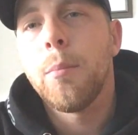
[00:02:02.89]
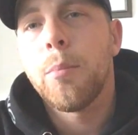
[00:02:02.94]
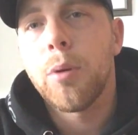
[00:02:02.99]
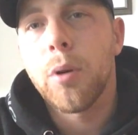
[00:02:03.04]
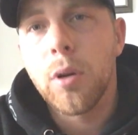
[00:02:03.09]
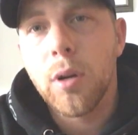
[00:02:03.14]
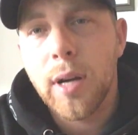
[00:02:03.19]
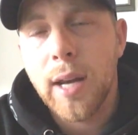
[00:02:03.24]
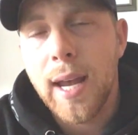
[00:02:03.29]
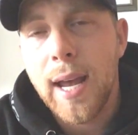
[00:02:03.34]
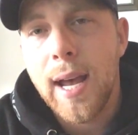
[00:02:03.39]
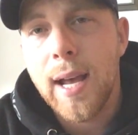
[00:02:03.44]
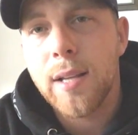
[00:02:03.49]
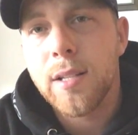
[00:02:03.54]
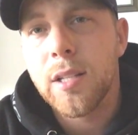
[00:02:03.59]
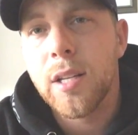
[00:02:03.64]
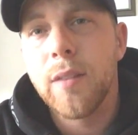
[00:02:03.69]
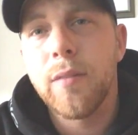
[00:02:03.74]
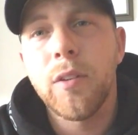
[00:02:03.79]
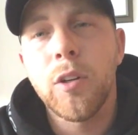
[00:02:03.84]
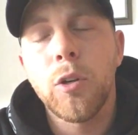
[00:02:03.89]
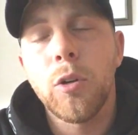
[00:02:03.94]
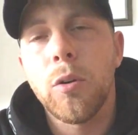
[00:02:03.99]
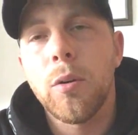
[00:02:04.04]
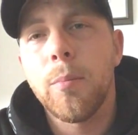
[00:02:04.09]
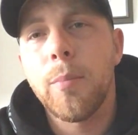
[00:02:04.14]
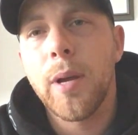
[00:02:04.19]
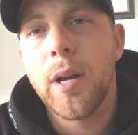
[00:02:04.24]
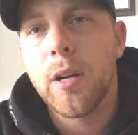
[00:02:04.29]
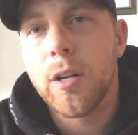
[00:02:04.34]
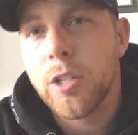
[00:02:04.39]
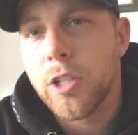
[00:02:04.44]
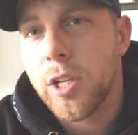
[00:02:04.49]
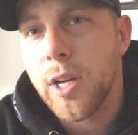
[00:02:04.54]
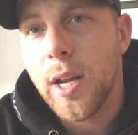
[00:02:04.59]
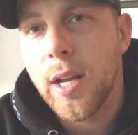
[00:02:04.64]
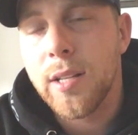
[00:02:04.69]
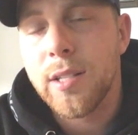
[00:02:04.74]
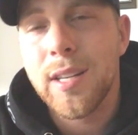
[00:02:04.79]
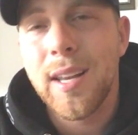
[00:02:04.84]
per cast, giving you a better
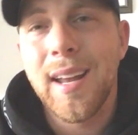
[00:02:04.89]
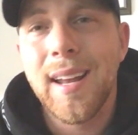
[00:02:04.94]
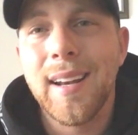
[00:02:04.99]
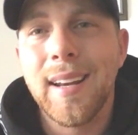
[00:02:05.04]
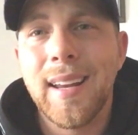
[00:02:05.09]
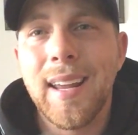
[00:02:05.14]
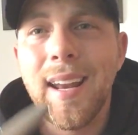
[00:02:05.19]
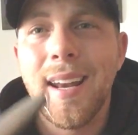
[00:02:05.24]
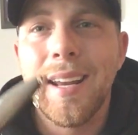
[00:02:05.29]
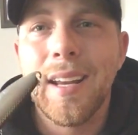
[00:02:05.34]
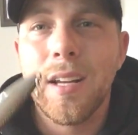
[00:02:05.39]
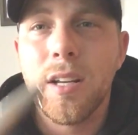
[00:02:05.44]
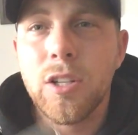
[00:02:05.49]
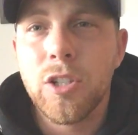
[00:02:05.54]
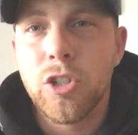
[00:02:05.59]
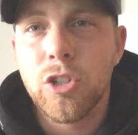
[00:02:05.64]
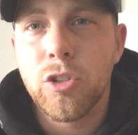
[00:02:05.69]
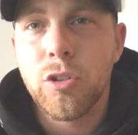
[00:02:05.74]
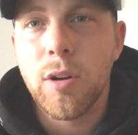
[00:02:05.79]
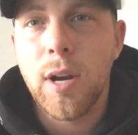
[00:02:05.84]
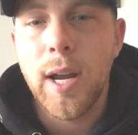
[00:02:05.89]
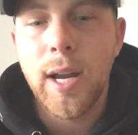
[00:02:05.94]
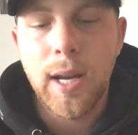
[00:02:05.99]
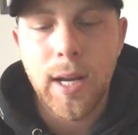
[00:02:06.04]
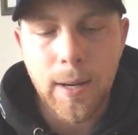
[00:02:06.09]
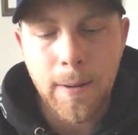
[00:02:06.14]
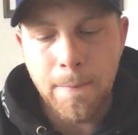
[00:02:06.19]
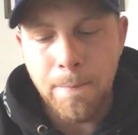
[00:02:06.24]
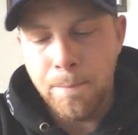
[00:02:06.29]
chance at getting a strike.